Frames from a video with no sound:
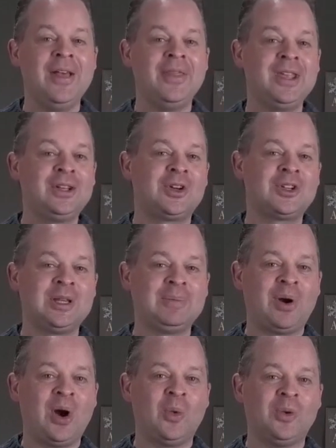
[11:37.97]
The interesting
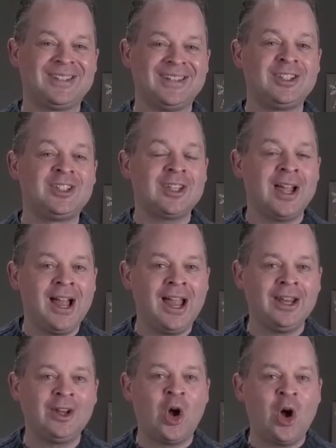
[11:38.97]
part was the
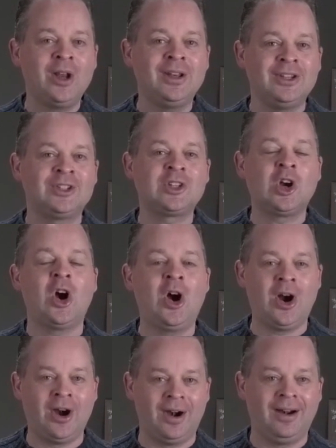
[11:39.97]
sign on his
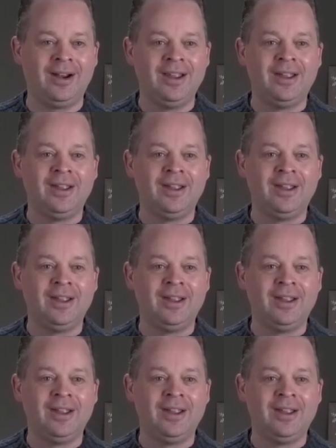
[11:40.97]
car